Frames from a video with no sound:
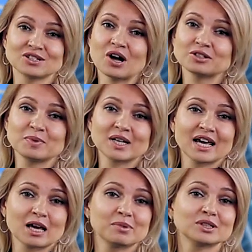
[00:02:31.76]
not been
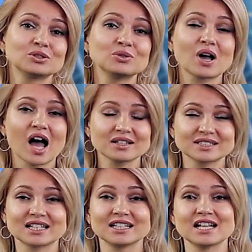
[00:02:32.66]
able to
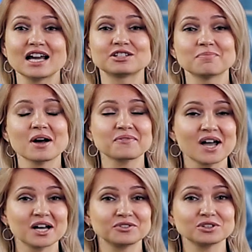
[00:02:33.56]
consolidate above
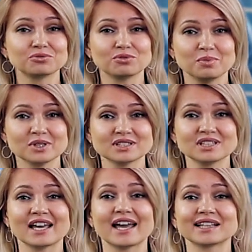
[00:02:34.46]
100 rubles
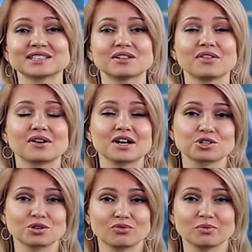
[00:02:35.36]
against the
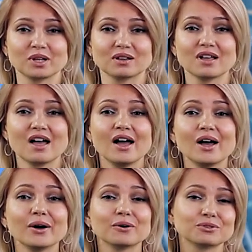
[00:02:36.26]
Russian ruble,
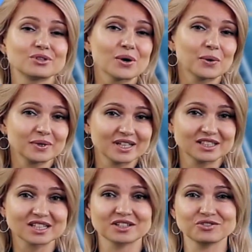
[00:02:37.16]
although
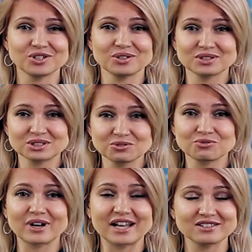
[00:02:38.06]
it continues to
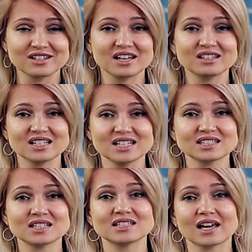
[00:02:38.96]
trade near
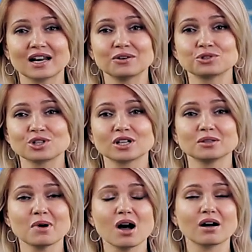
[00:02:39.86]
this psychological
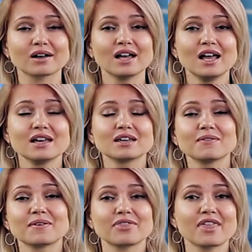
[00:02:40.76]
mark,
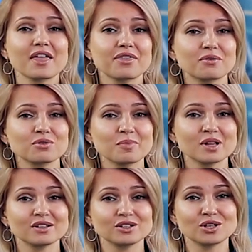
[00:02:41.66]
given that the
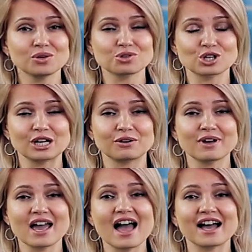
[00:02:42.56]
ruble usually
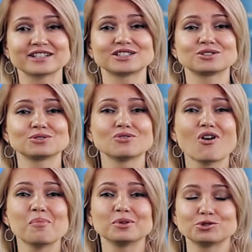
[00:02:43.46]
reacts to
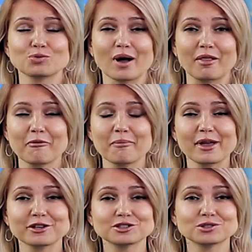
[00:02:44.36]
global
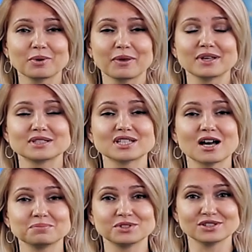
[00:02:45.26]
developments with
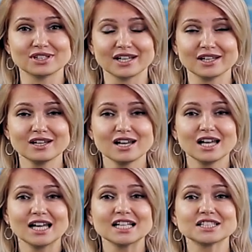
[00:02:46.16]
some delay.
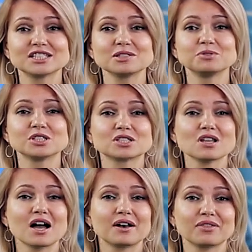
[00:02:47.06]
A steep
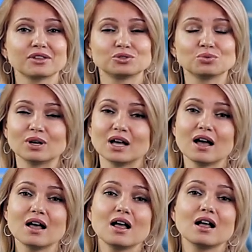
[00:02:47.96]
decline in the
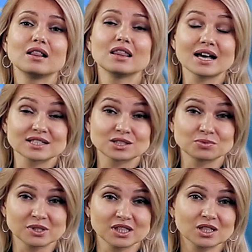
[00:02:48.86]
dollar last
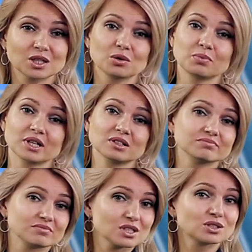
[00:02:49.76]
week will
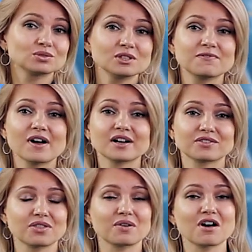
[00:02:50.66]
soon affect
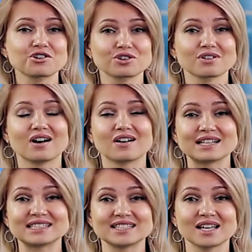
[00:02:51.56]
the Russian
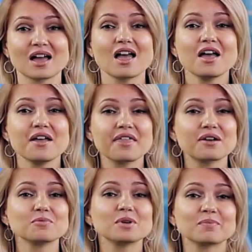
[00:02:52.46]
currency. The
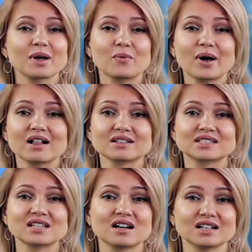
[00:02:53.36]
ruble may well
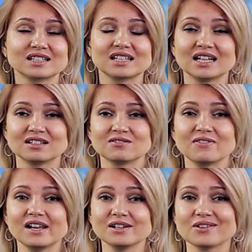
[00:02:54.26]
start gaining
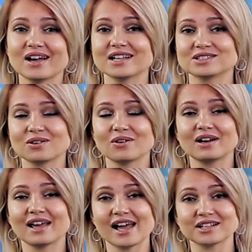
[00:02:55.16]
value as
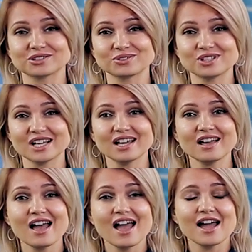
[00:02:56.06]
early as today,
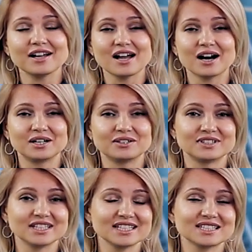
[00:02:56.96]

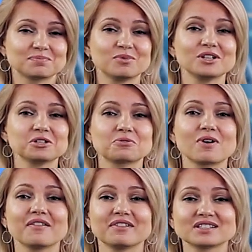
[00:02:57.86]
However, its bullish
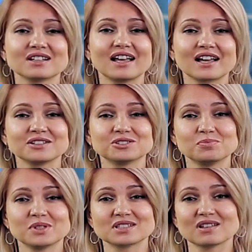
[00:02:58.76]
run is likely to
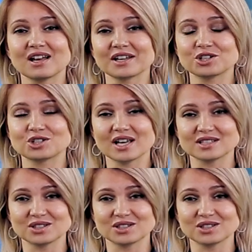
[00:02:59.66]
be sluggish as